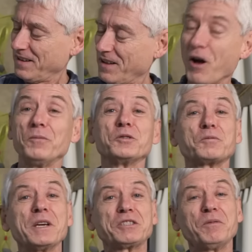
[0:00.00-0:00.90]

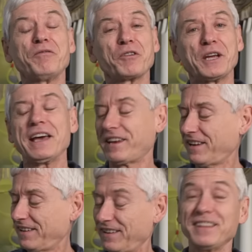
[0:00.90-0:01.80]
Almost makes me forget
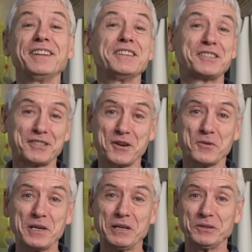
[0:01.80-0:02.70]
that it's
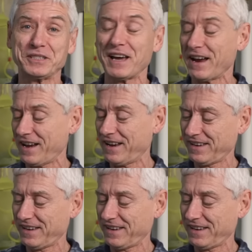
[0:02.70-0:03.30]
snowing outside.